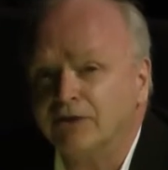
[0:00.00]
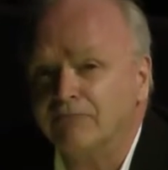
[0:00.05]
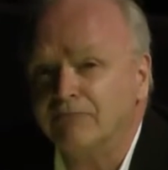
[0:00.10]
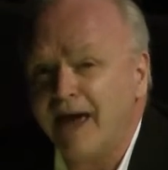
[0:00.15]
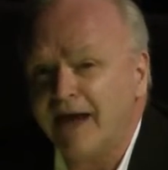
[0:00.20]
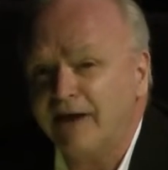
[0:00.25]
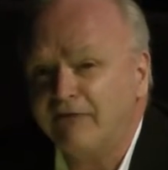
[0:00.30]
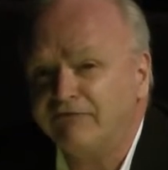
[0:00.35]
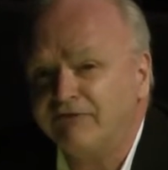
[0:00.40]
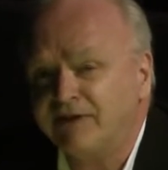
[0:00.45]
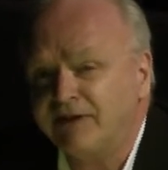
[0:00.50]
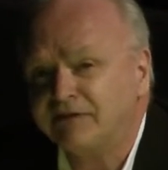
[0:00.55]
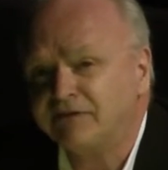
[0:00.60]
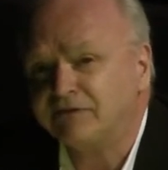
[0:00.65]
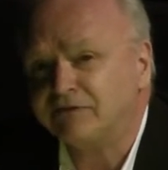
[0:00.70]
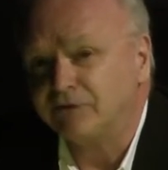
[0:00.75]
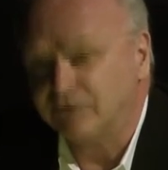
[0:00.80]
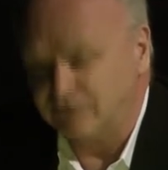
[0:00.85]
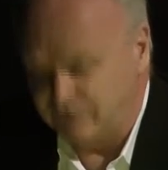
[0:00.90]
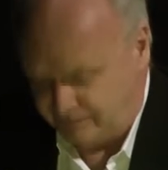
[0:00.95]
the
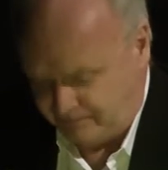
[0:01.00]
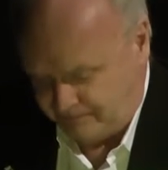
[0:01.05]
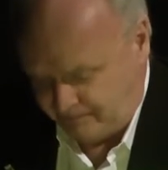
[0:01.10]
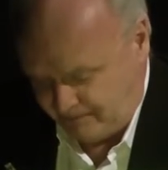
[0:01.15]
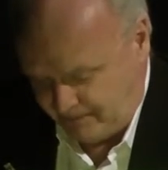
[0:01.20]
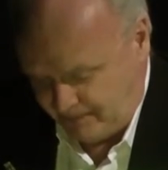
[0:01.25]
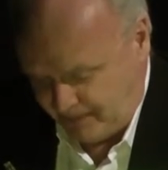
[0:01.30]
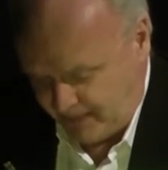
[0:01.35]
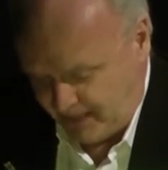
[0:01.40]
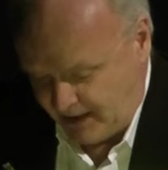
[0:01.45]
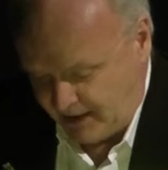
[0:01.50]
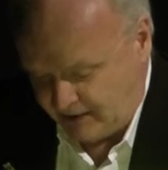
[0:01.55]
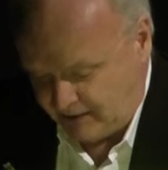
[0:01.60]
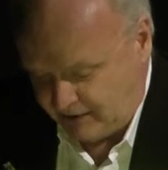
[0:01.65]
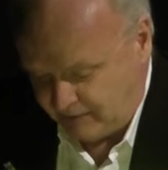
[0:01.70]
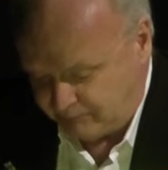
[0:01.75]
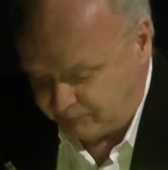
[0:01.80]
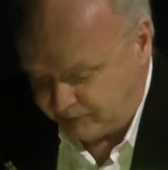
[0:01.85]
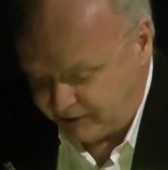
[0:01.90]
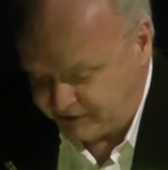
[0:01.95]
manifesto
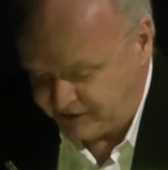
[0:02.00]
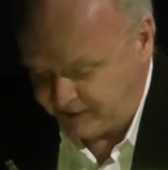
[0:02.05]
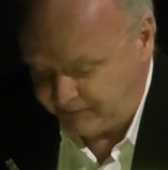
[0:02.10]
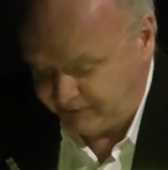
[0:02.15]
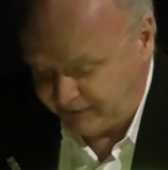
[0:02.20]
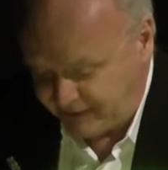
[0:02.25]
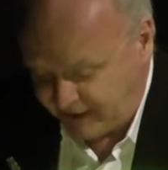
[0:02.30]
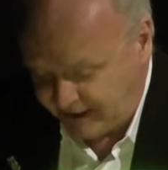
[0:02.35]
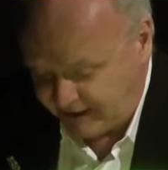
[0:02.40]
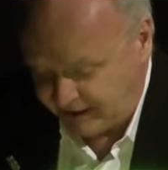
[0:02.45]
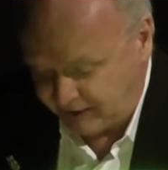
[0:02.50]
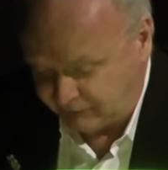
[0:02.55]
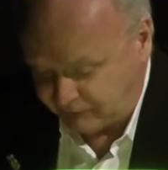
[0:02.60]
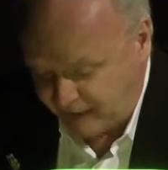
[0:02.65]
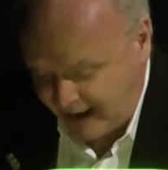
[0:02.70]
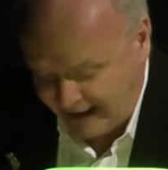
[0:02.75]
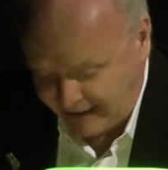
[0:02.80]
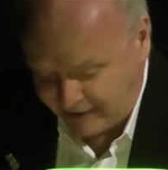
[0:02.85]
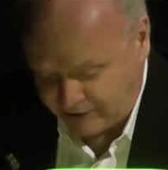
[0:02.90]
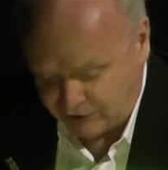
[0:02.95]
precipitated
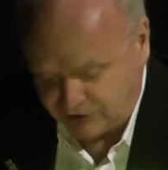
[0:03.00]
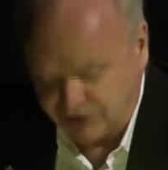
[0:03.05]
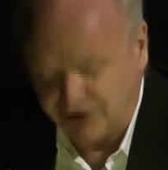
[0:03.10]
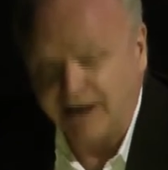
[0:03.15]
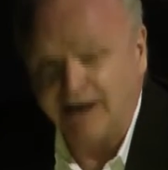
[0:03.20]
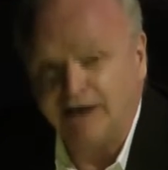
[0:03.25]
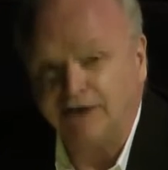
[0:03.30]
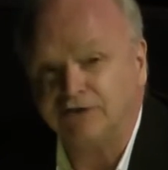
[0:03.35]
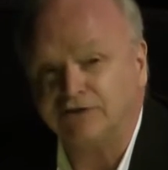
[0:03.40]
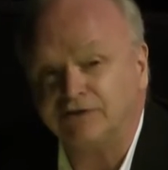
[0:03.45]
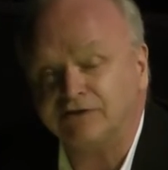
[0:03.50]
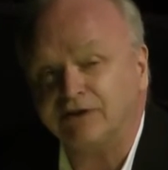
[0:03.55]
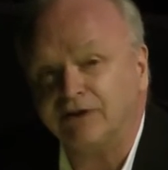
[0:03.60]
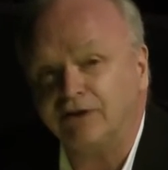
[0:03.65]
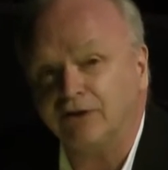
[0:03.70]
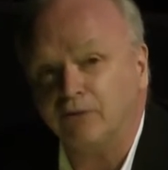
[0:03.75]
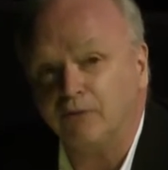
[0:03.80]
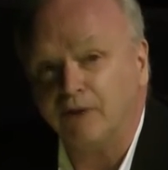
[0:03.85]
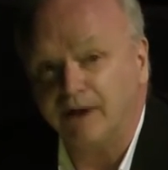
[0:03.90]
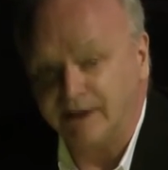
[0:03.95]
radical changes
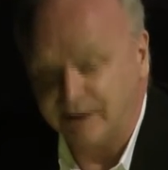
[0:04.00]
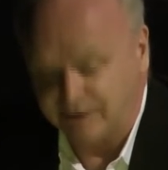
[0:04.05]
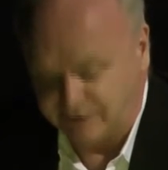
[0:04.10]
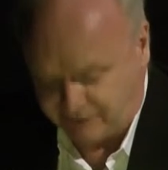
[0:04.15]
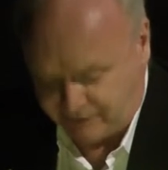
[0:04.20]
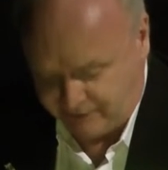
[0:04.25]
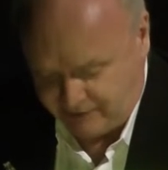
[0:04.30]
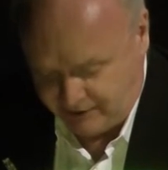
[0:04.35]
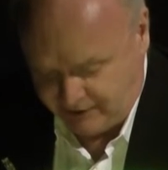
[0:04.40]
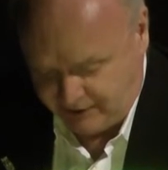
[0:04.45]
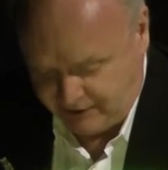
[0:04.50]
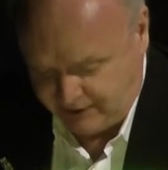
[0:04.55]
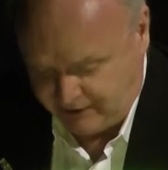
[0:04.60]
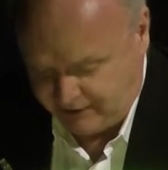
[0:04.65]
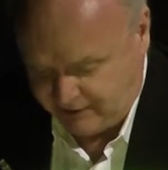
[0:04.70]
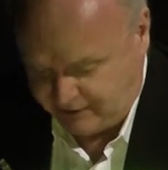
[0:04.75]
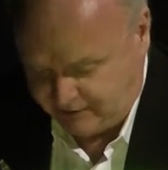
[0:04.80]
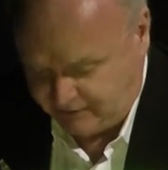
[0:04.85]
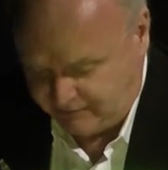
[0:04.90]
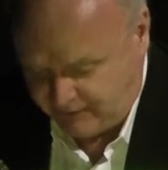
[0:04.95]
in the
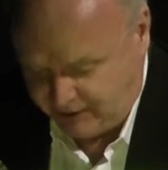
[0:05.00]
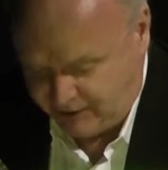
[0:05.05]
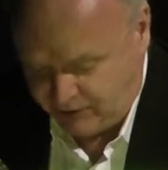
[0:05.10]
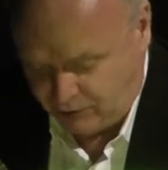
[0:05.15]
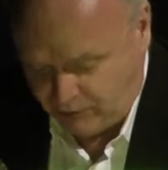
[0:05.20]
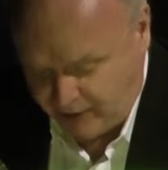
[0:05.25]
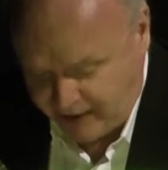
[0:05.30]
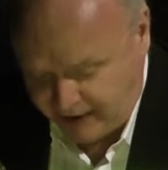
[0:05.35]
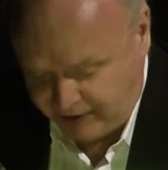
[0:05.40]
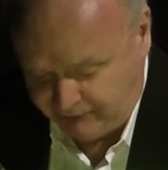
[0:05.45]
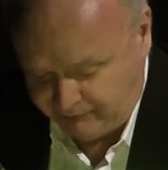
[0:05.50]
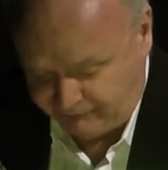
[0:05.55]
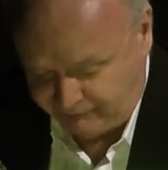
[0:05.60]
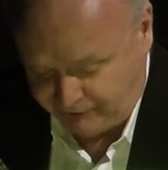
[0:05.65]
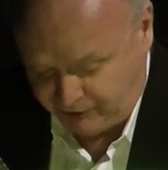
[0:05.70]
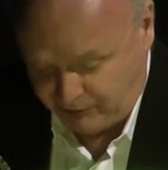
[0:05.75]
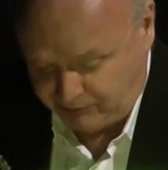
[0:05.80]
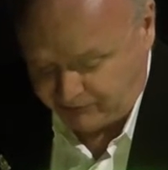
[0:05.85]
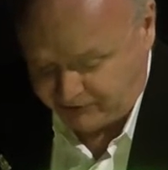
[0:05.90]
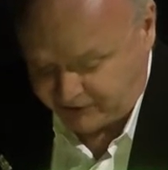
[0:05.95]
way
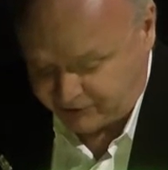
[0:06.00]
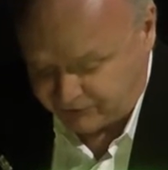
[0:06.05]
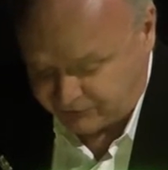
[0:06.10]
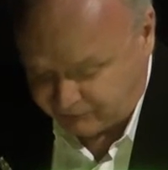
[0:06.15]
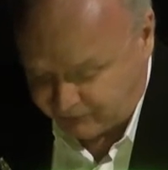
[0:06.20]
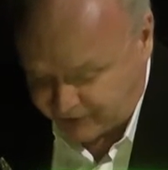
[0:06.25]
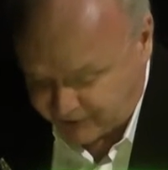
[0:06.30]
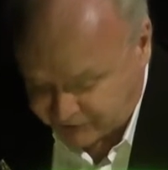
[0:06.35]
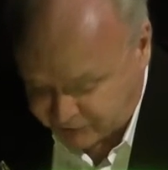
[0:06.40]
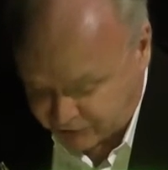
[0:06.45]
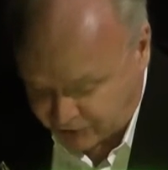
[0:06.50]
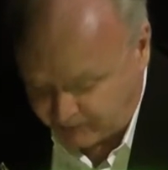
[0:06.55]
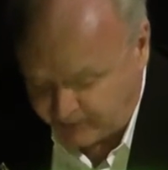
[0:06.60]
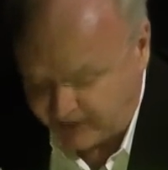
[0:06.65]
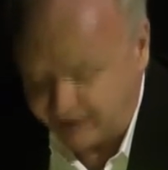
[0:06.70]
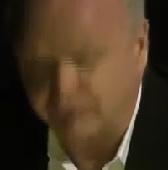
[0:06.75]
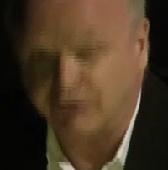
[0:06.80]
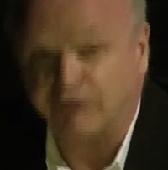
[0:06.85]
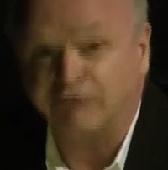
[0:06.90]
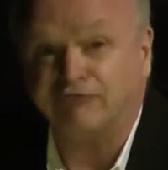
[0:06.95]
films in West
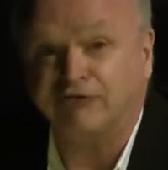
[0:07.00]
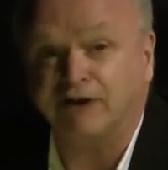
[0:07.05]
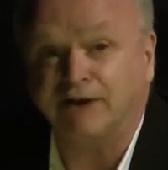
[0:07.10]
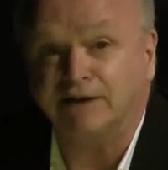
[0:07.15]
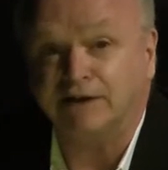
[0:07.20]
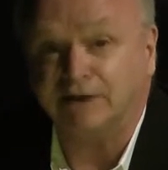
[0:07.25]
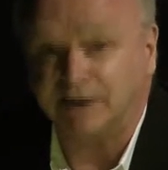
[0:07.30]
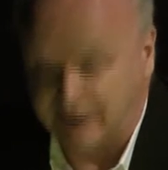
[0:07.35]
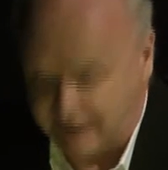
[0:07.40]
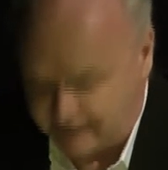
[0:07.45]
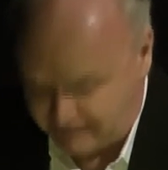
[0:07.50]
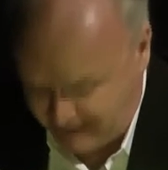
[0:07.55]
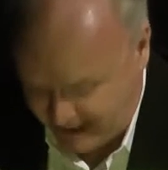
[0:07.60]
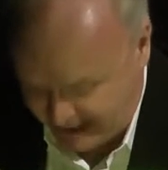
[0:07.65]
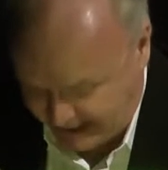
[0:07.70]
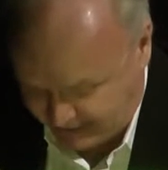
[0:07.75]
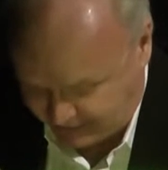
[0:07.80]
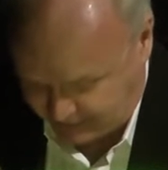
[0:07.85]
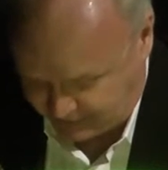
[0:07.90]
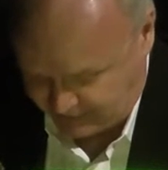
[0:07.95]
Germany were funded and
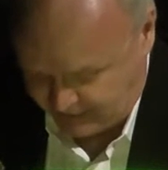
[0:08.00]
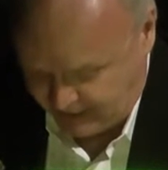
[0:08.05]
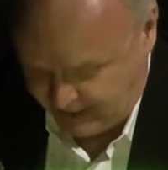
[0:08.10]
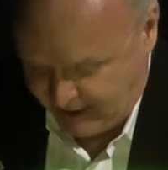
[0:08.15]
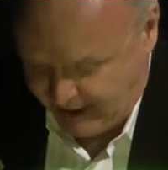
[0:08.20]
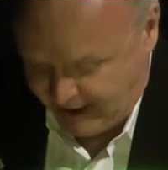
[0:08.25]
made,